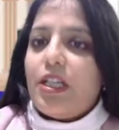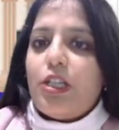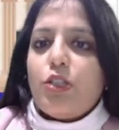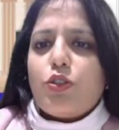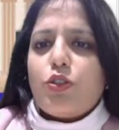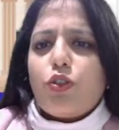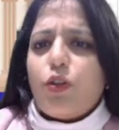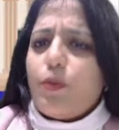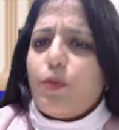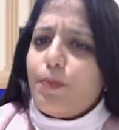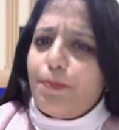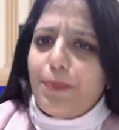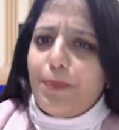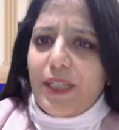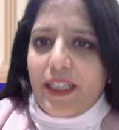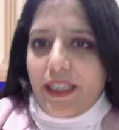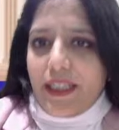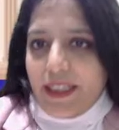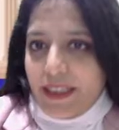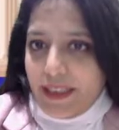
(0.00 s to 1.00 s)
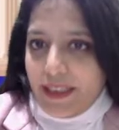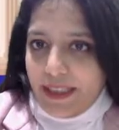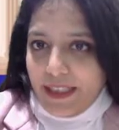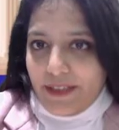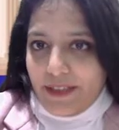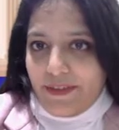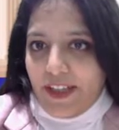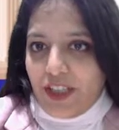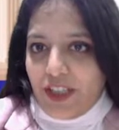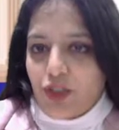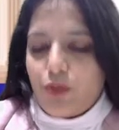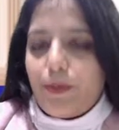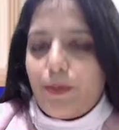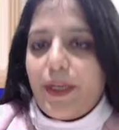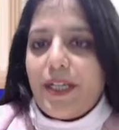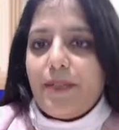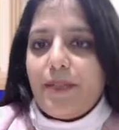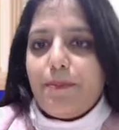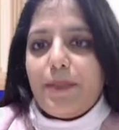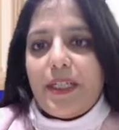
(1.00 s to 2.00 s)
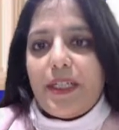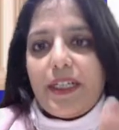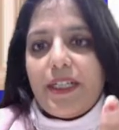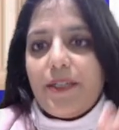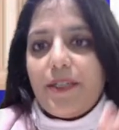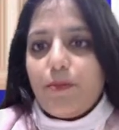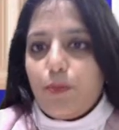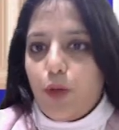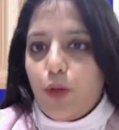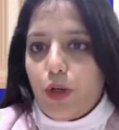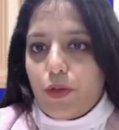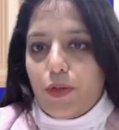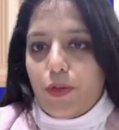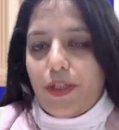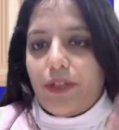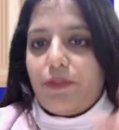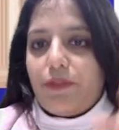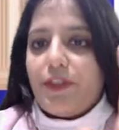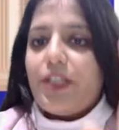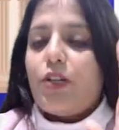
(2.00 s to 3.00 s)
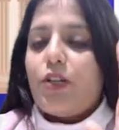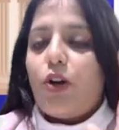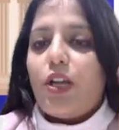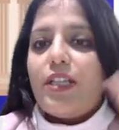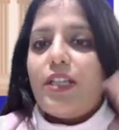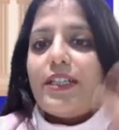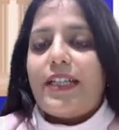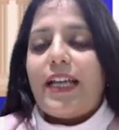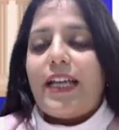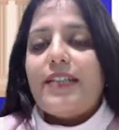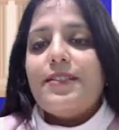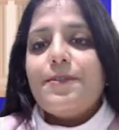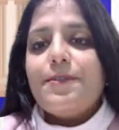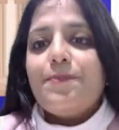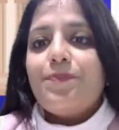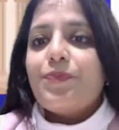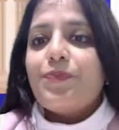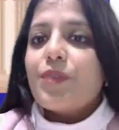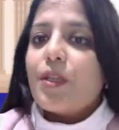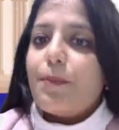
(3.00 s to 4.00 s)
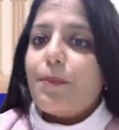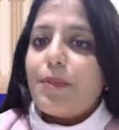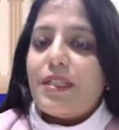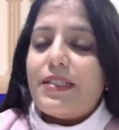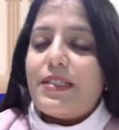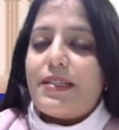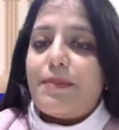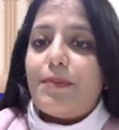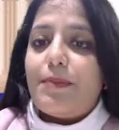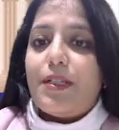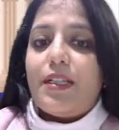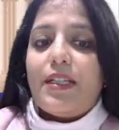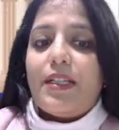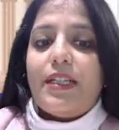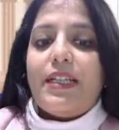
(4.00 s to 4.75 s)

So be it investment, be it borrowing, we call it as principal.